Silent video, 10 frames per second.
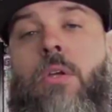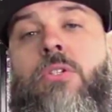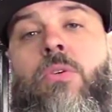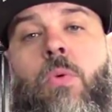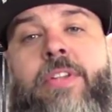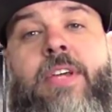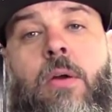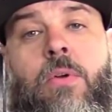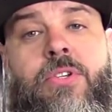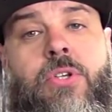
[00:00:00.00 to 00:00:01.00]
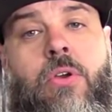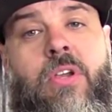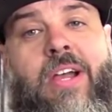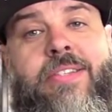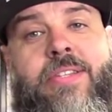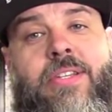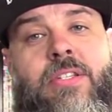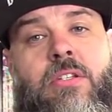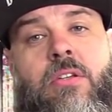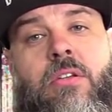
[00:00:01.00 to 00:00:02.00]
So one thing I want to show you guys is